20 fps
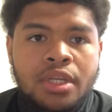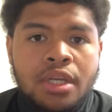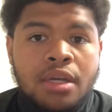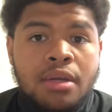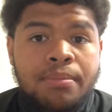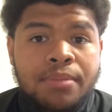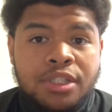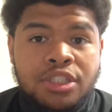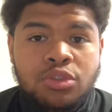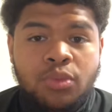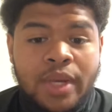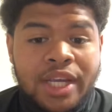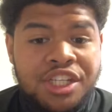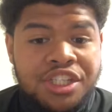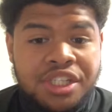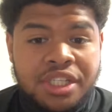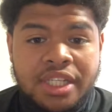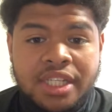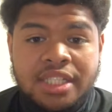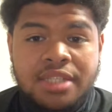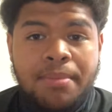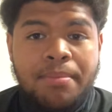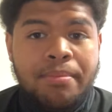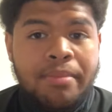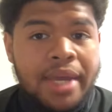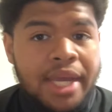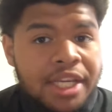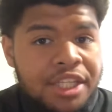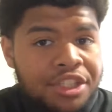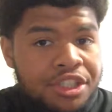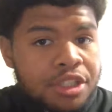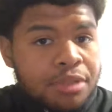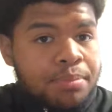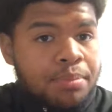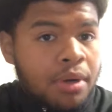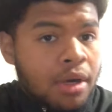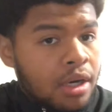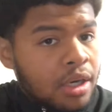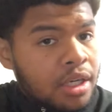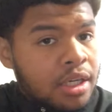Persuasion is a major
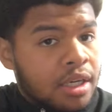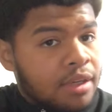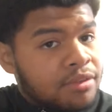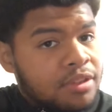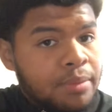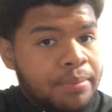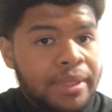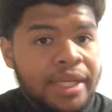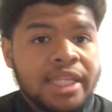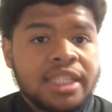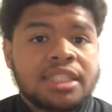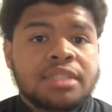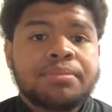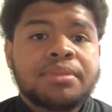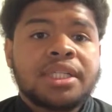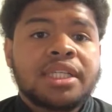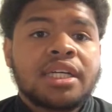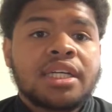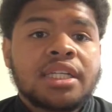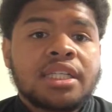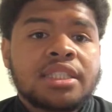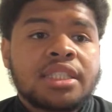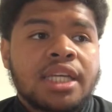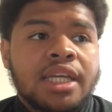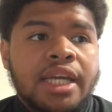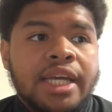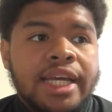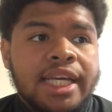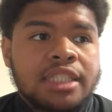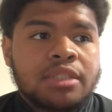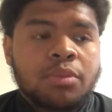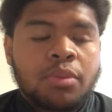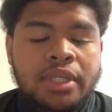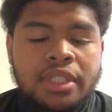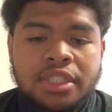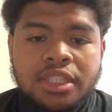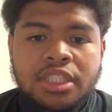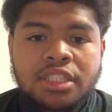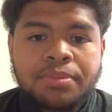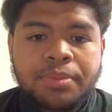part of debates because it's
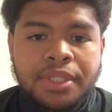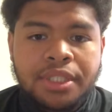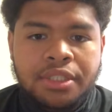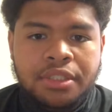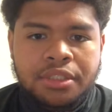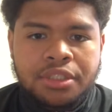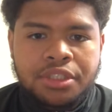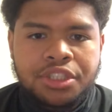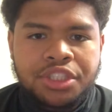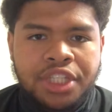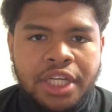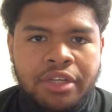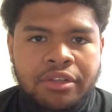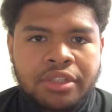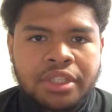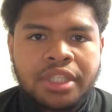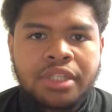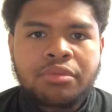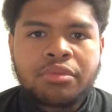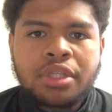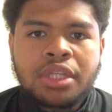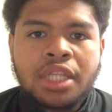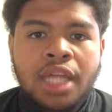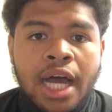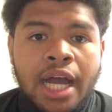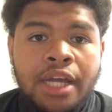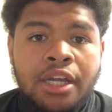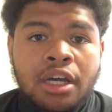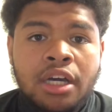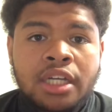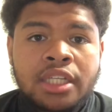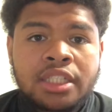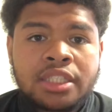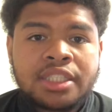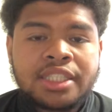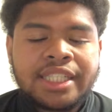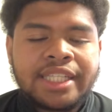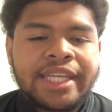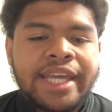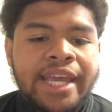what the speakers generally rely
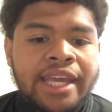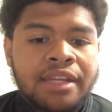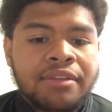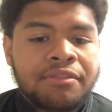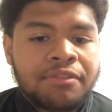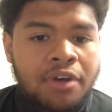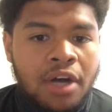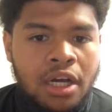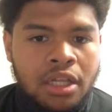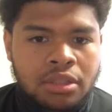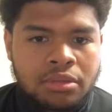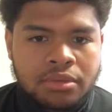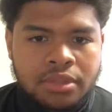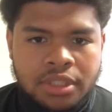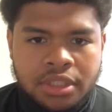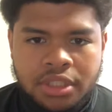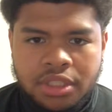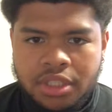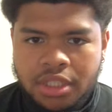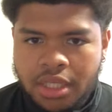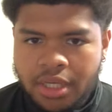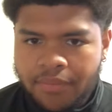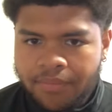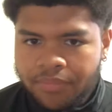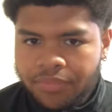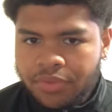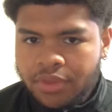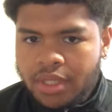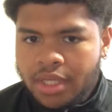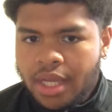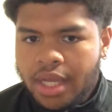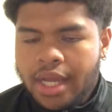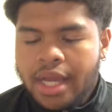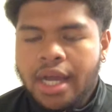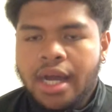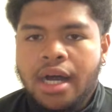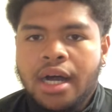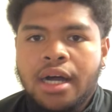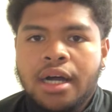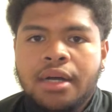on to gain followers.
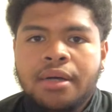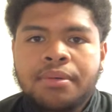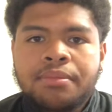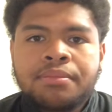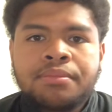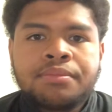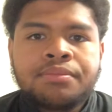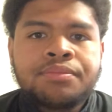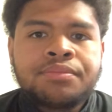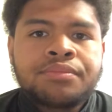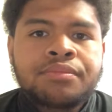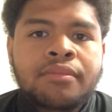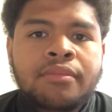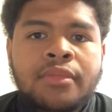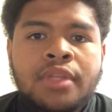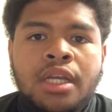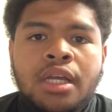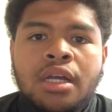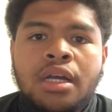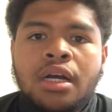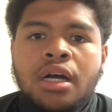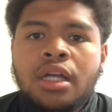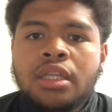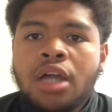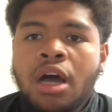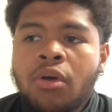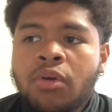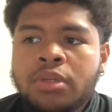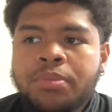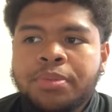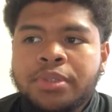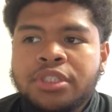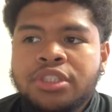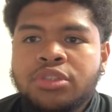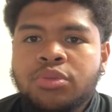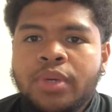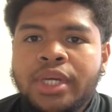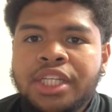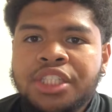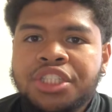Along with
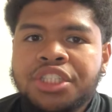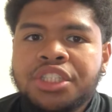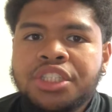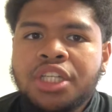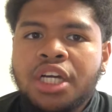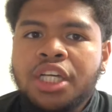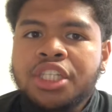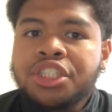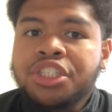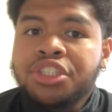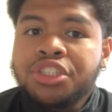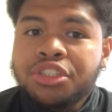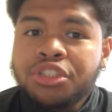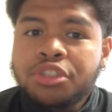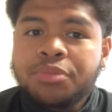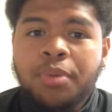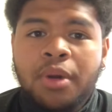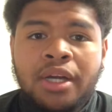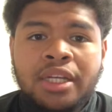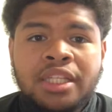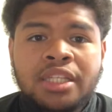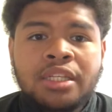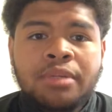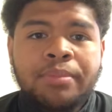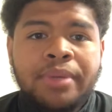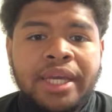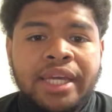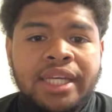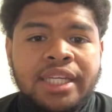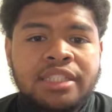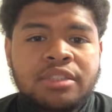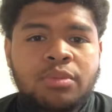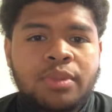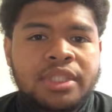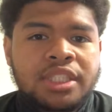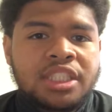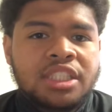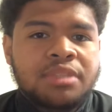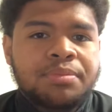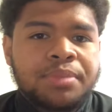persuasion, a huge part of the debate is
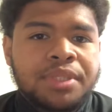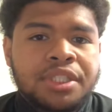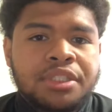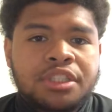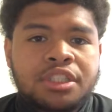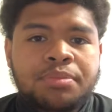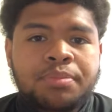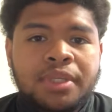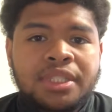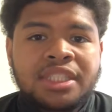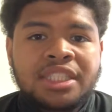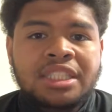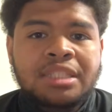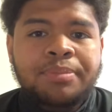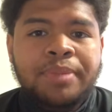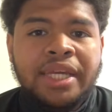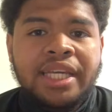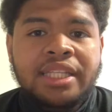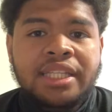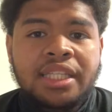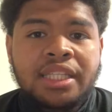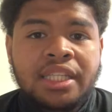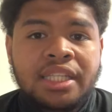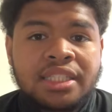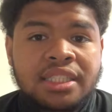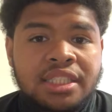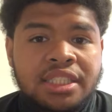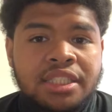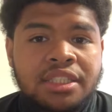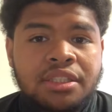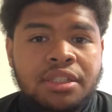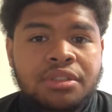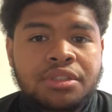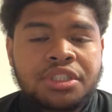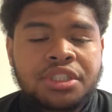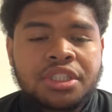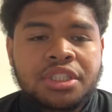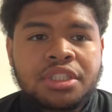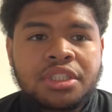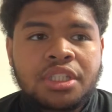when the speakers participate in the listening
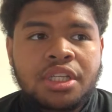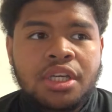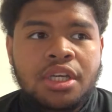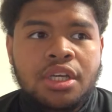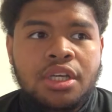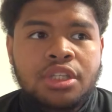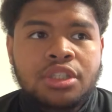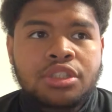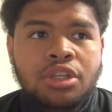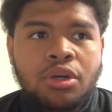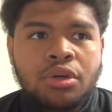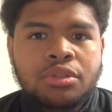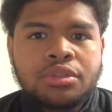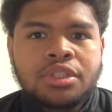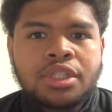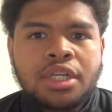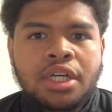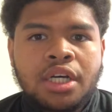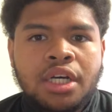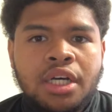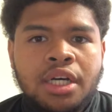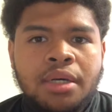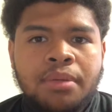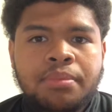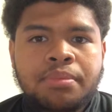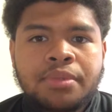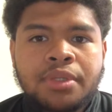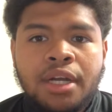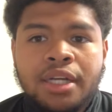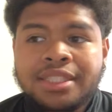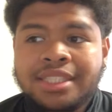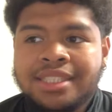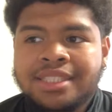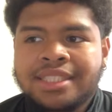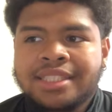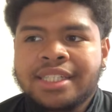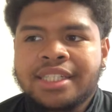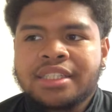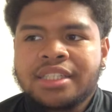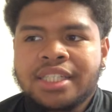notion. So the
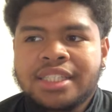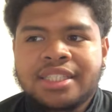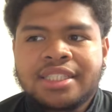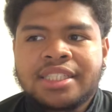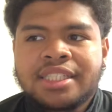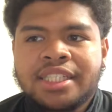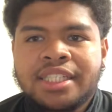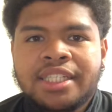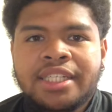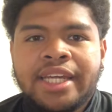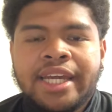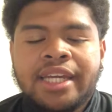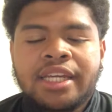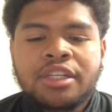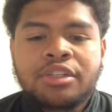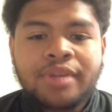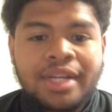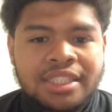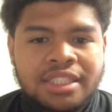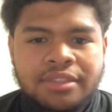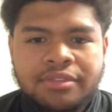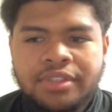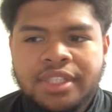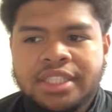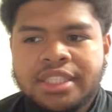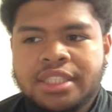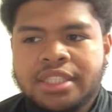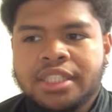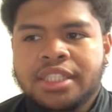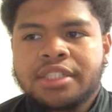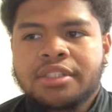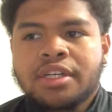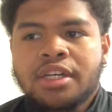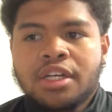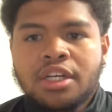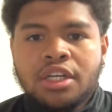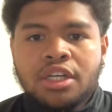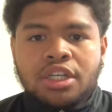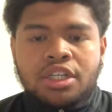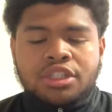narcissistic listening and aggressive listening.
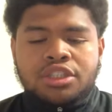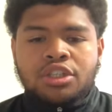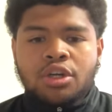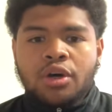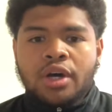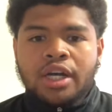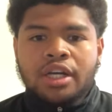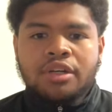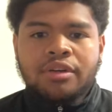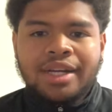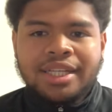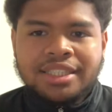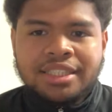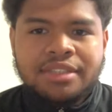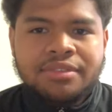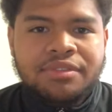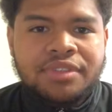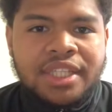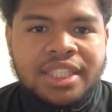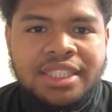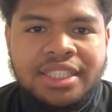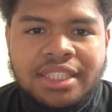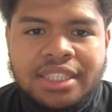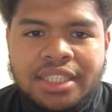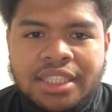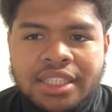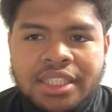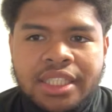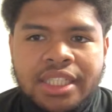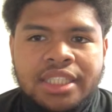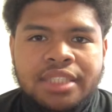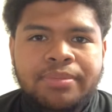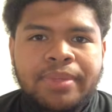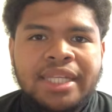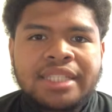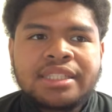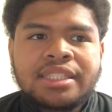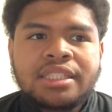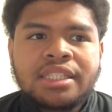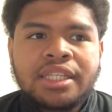So aggressive listening is
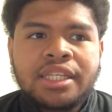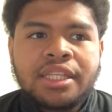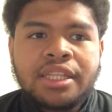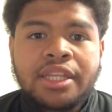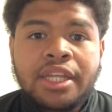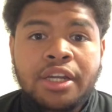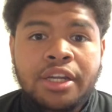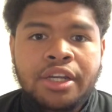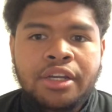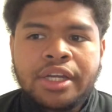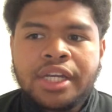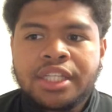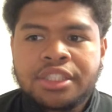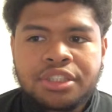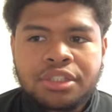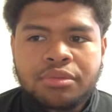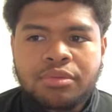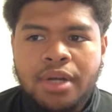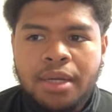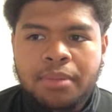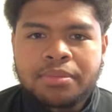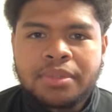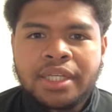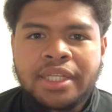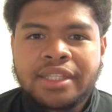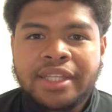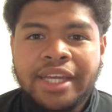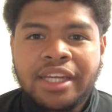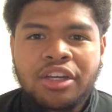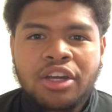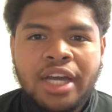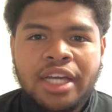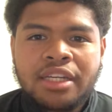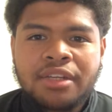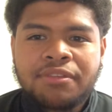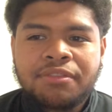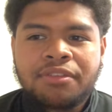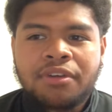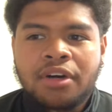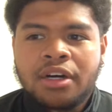basically they're interrupting. They
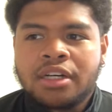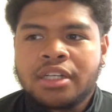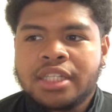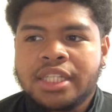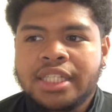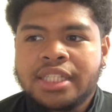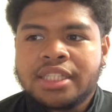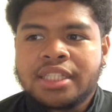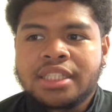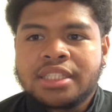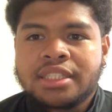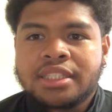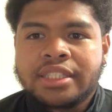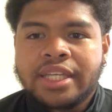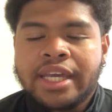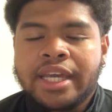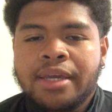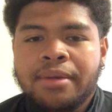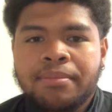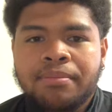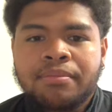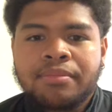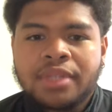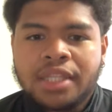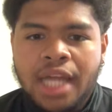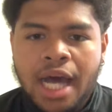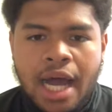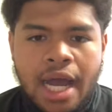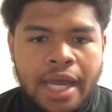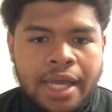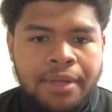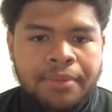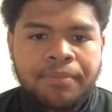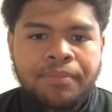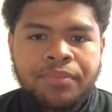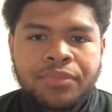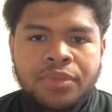kind of fall in the same line.